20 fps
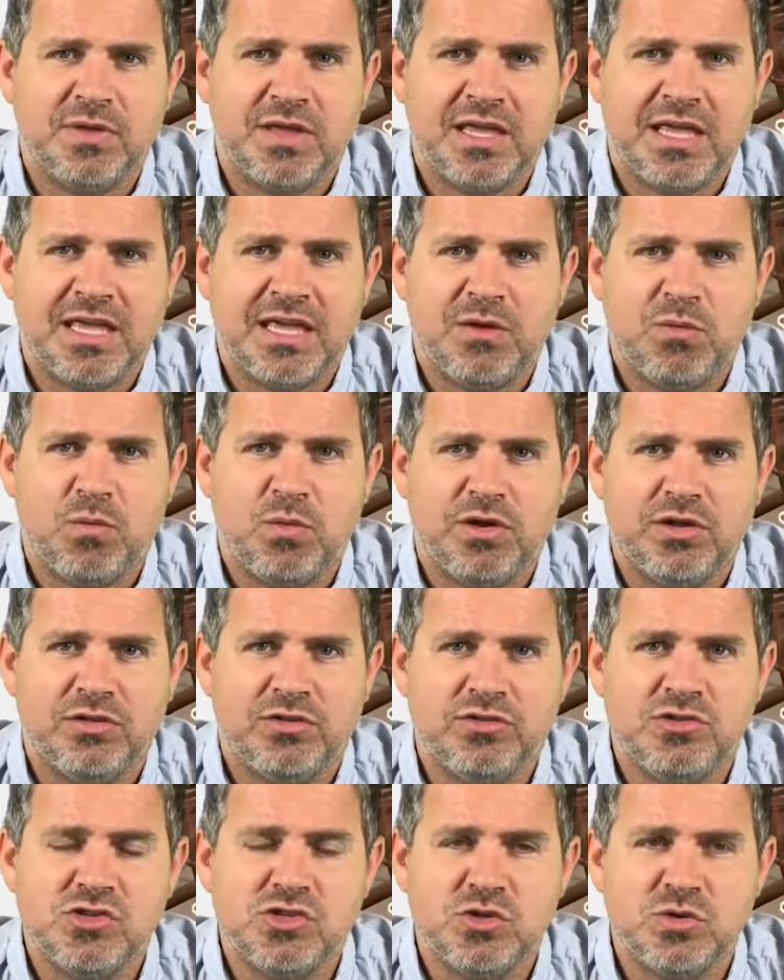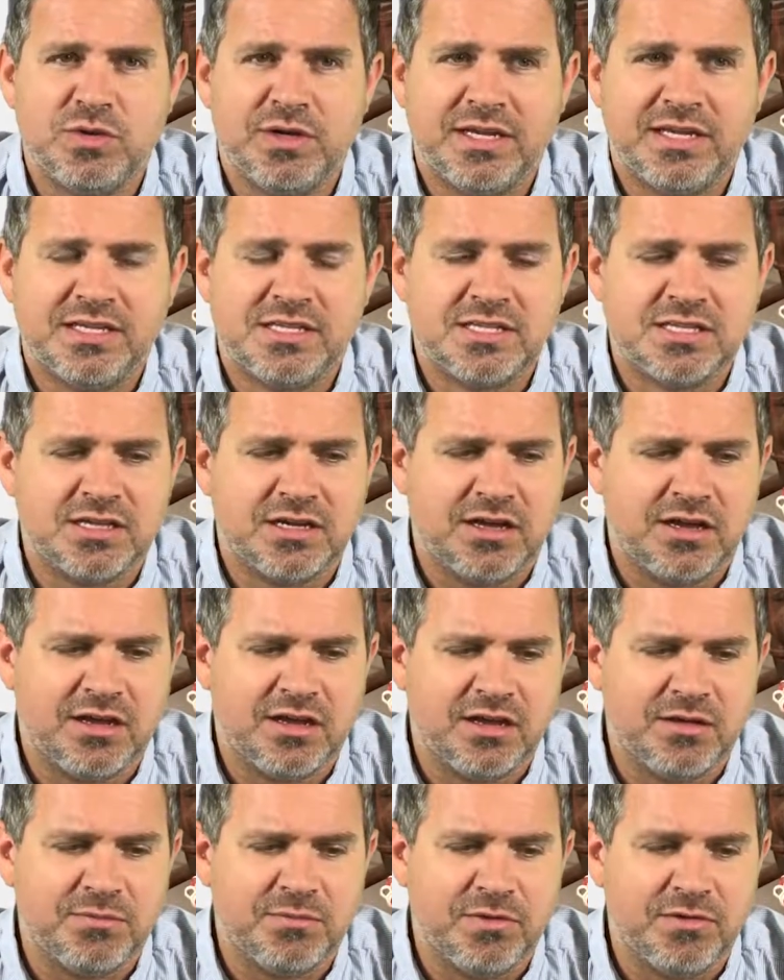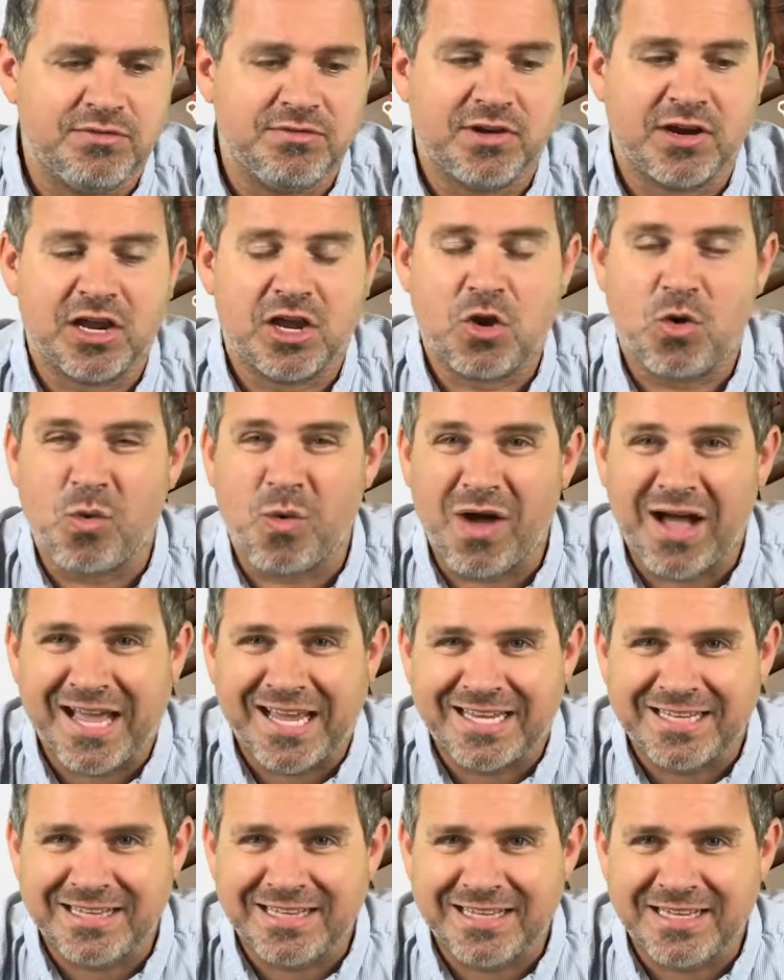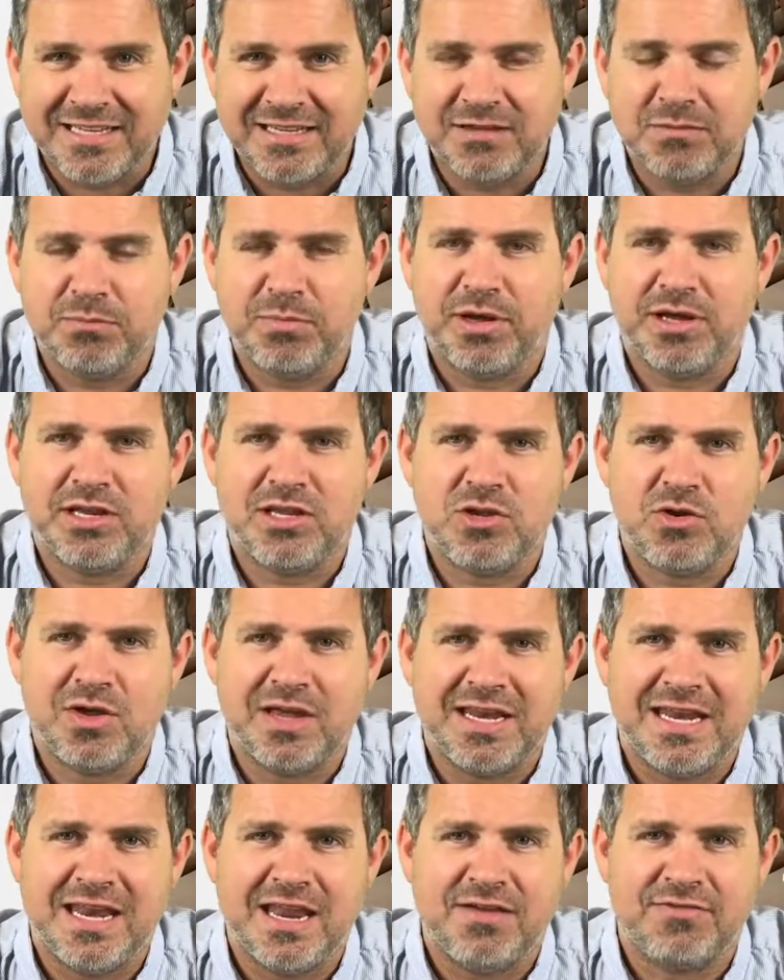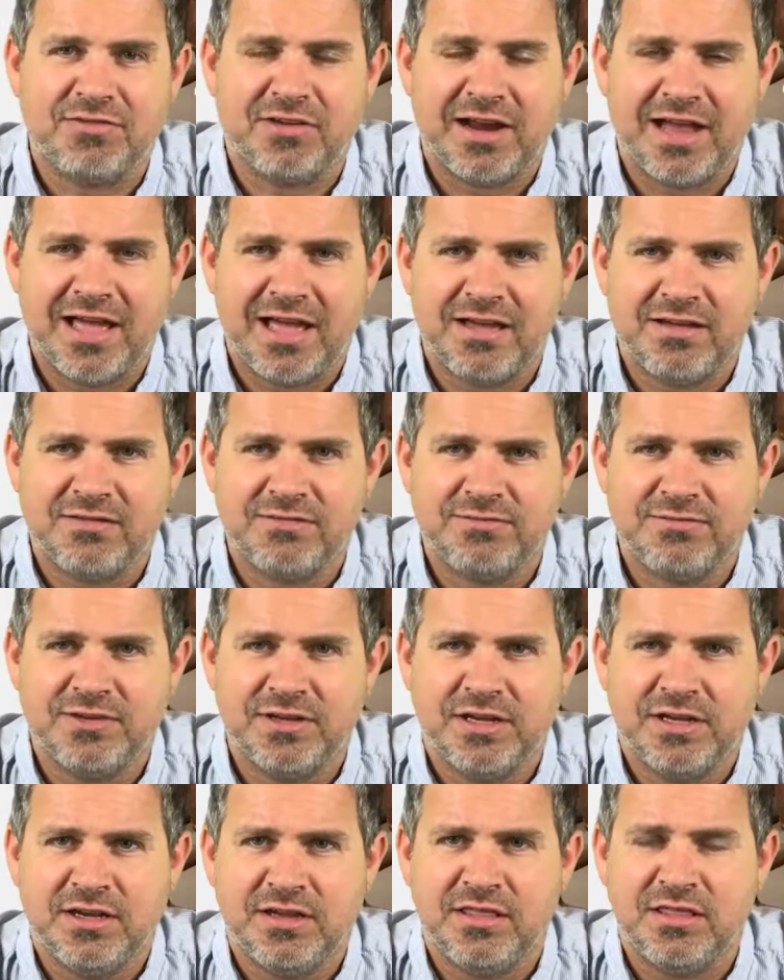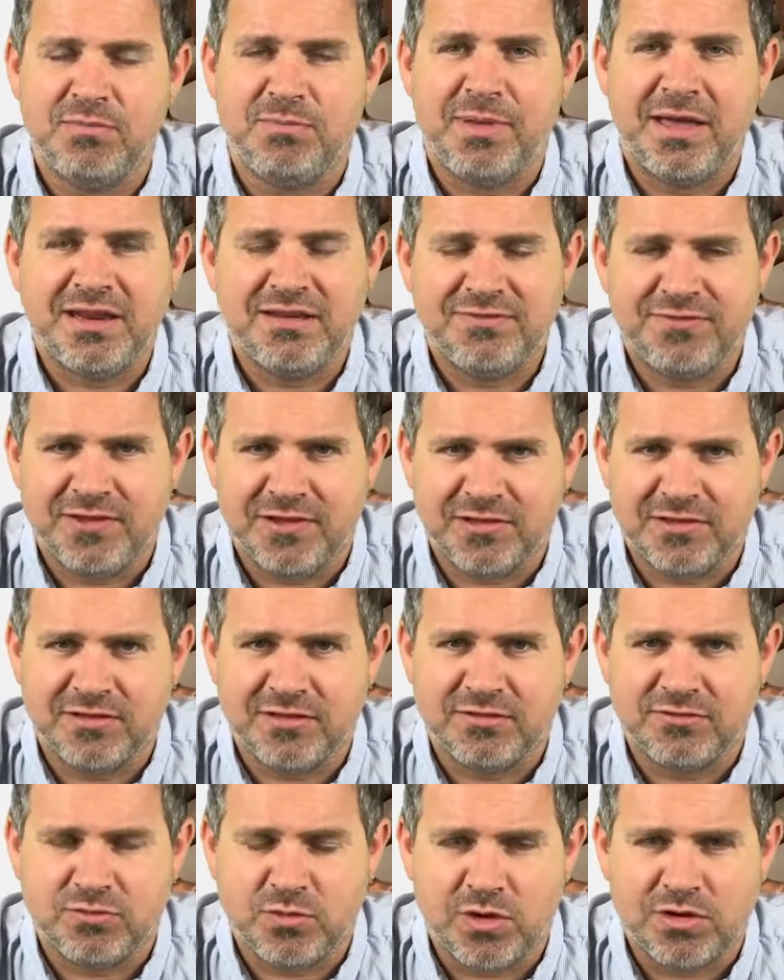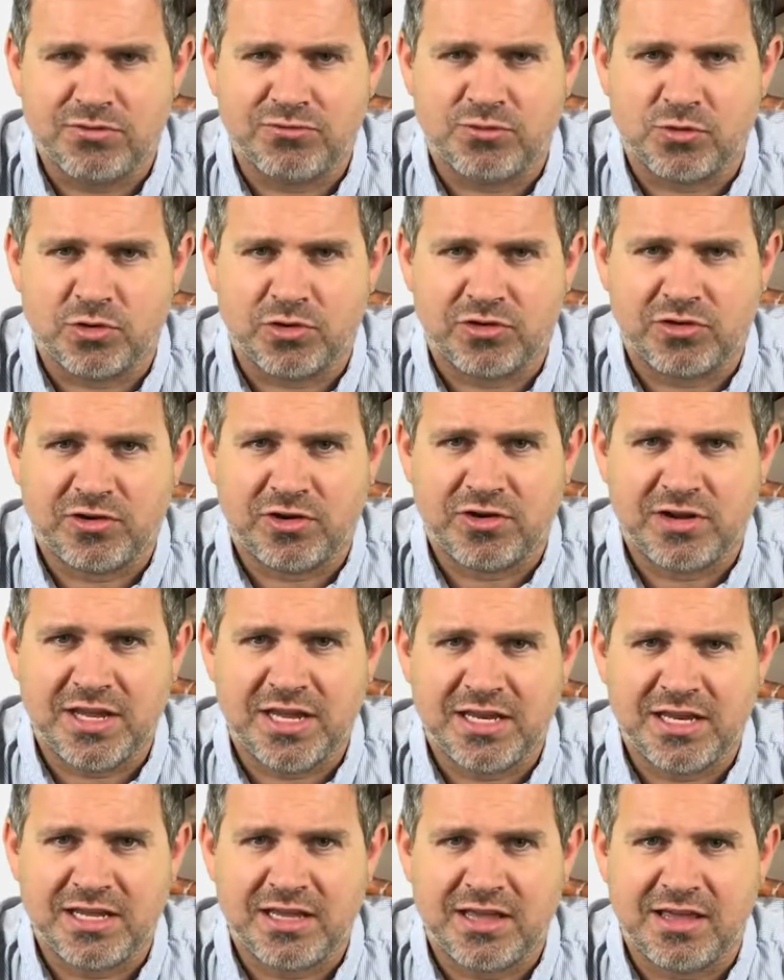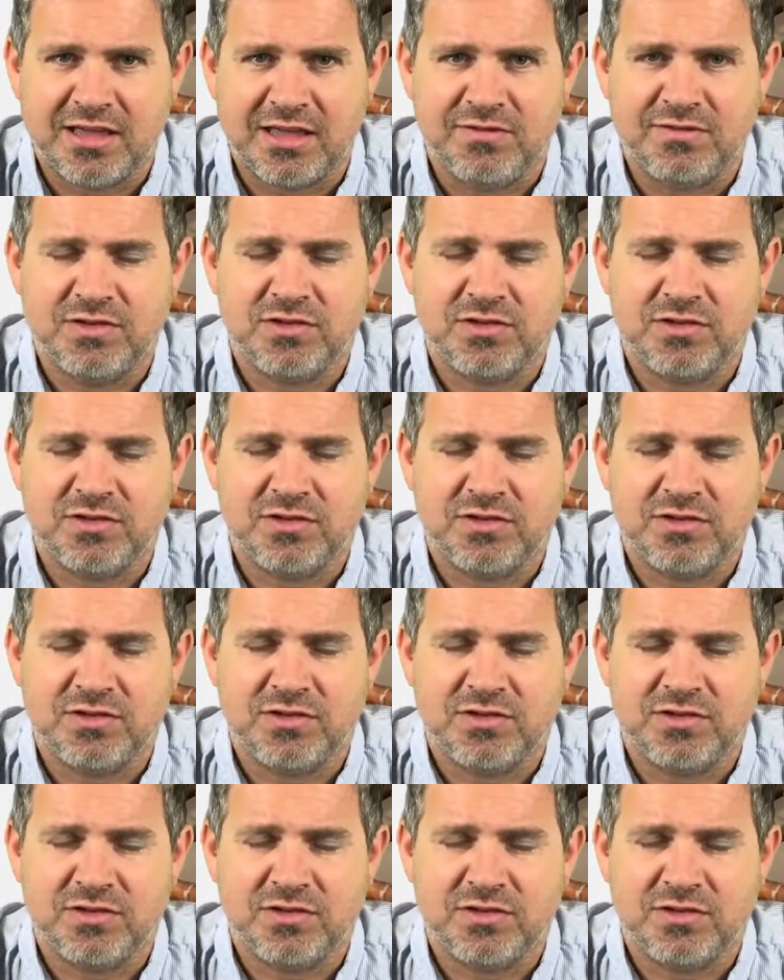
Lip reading: It will do it very quietly, but you can never have the benefits of what forced air heating can give you.